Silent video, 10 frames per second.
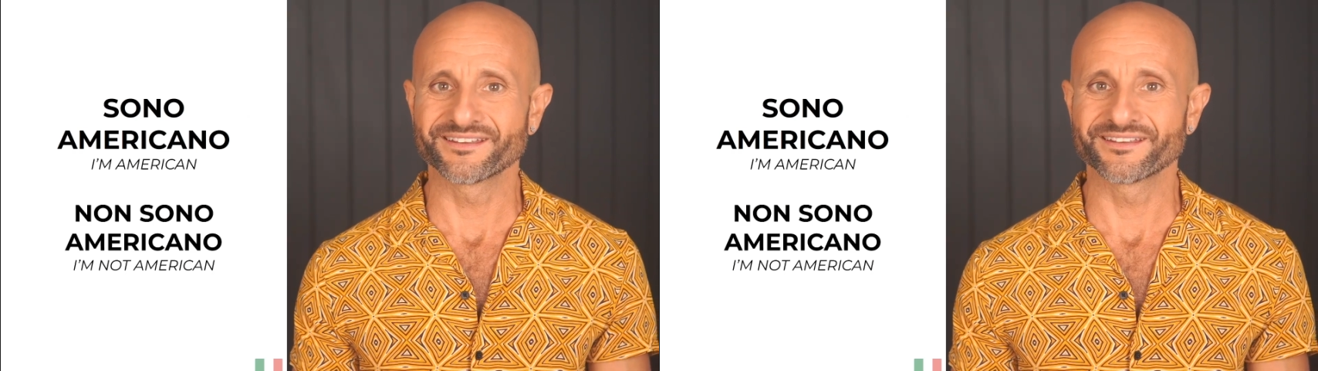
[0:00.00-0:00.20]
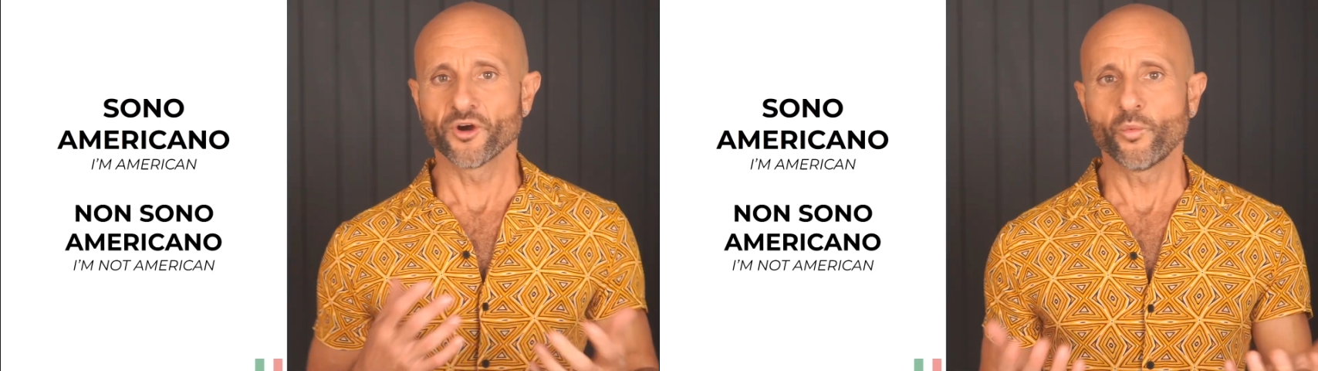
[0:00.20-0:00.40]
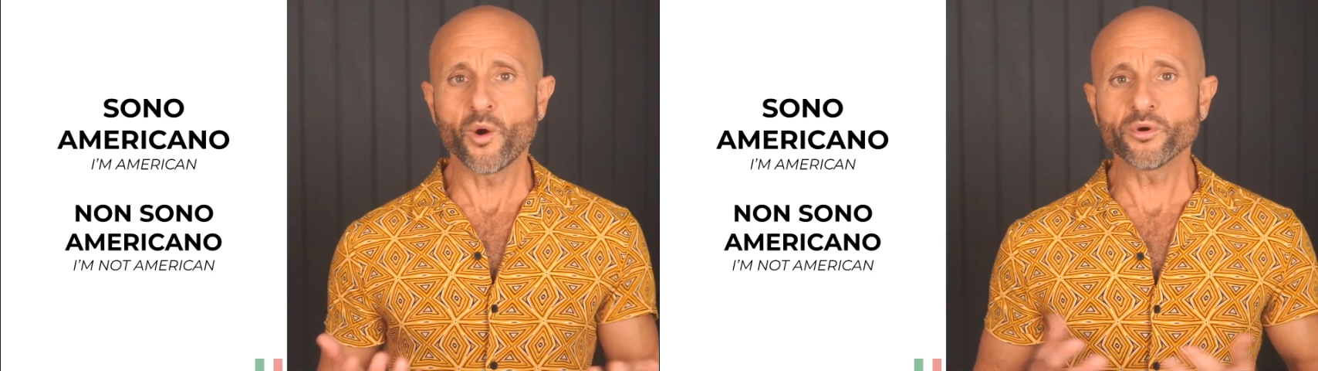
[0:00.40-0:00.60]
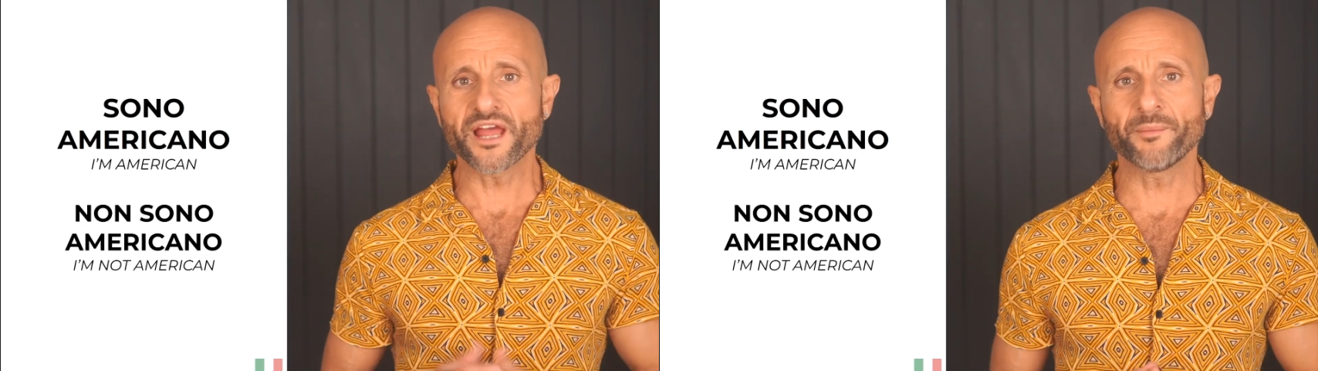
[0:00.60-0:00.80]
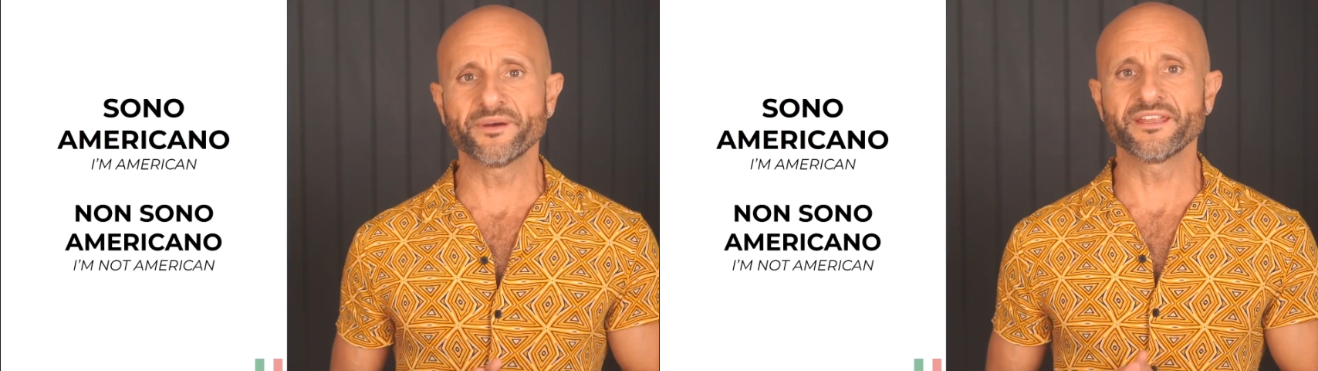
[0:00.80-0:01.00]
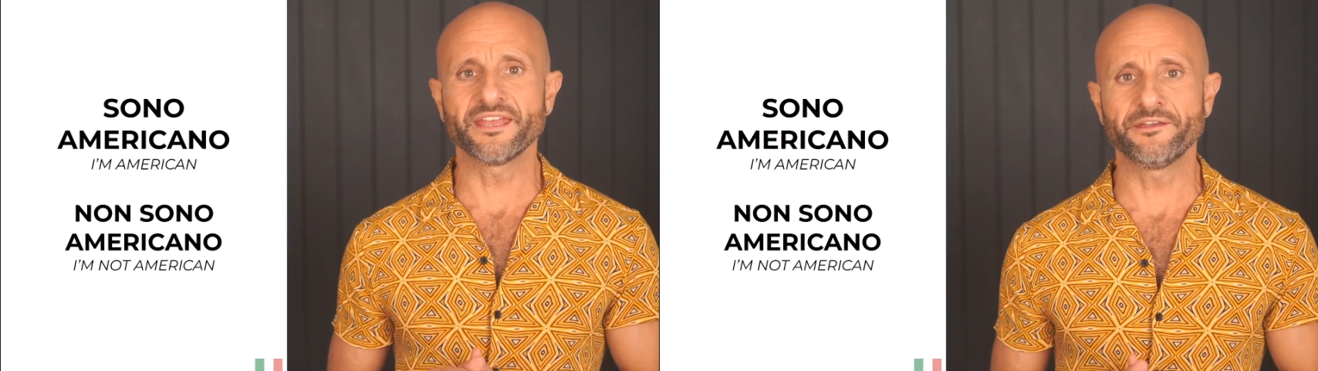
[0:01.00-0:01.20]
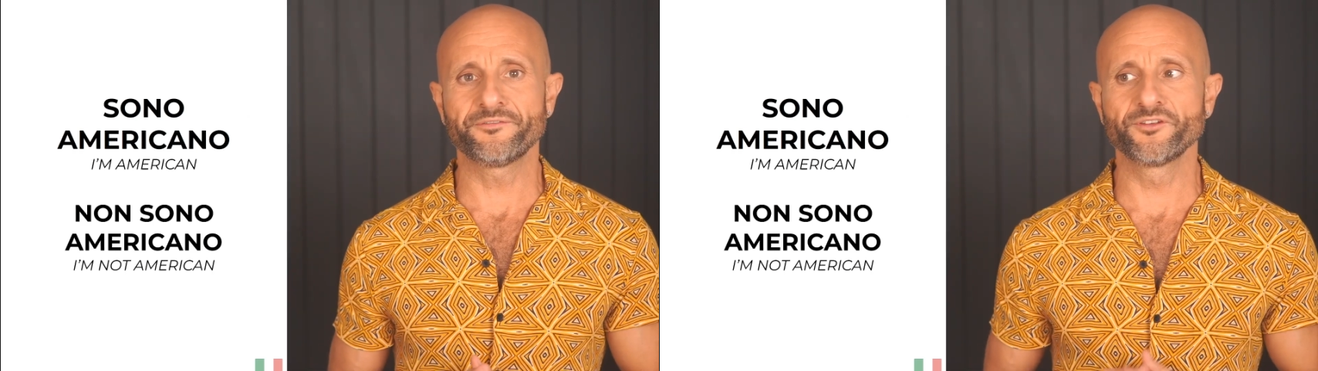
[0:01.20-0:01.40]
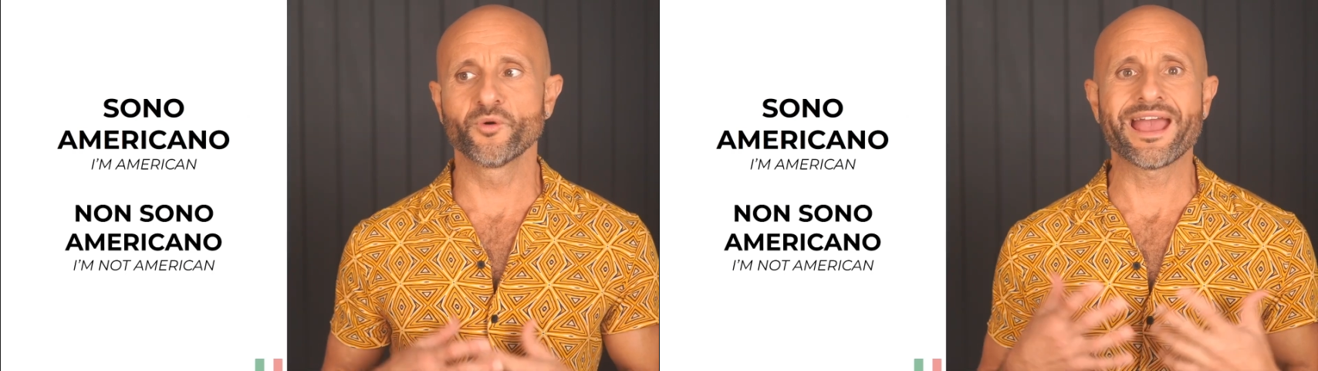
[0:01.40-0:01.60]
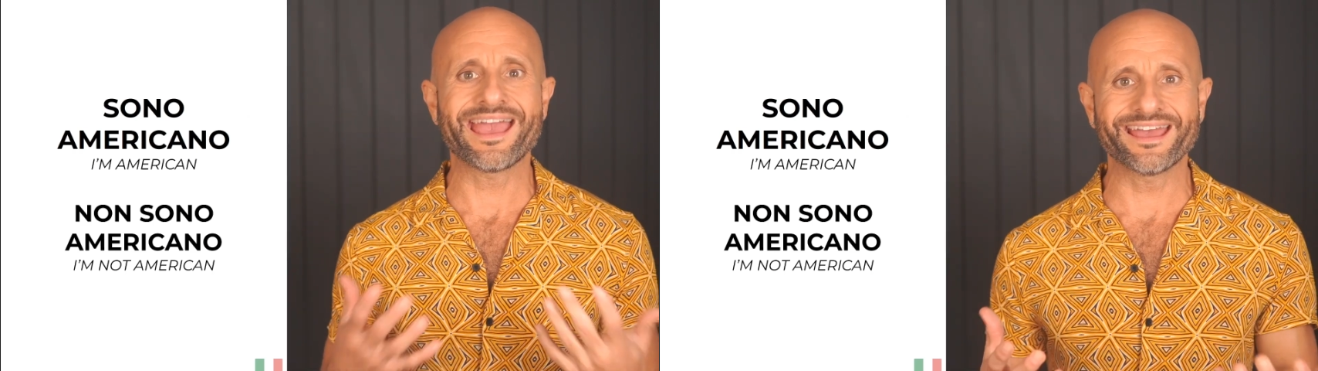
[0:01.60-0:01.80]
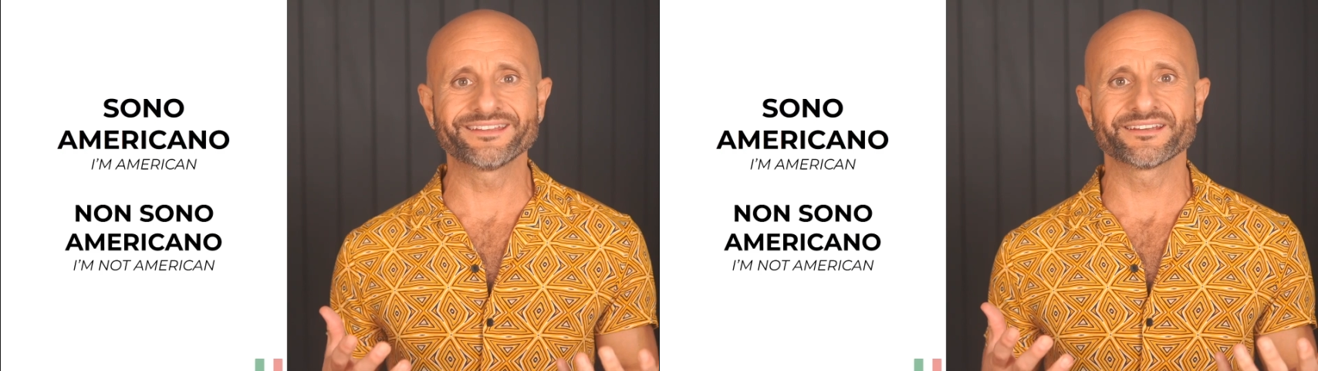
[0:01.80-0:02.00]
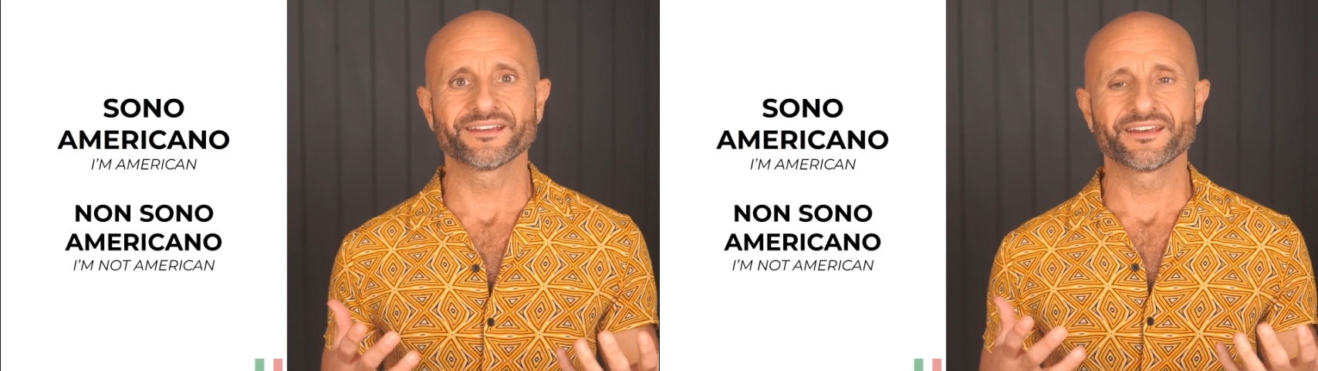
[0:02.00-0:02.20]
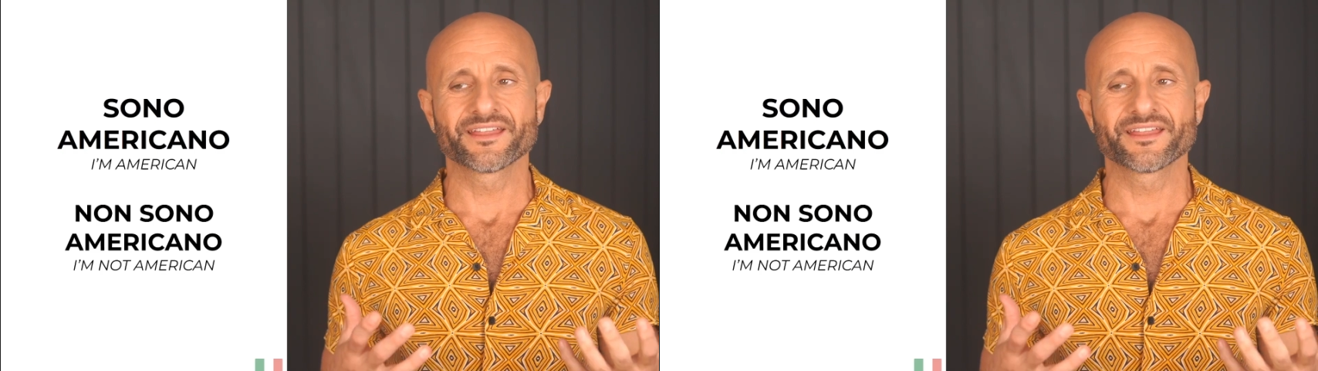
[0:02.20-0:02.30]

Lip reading: So what would happen if you had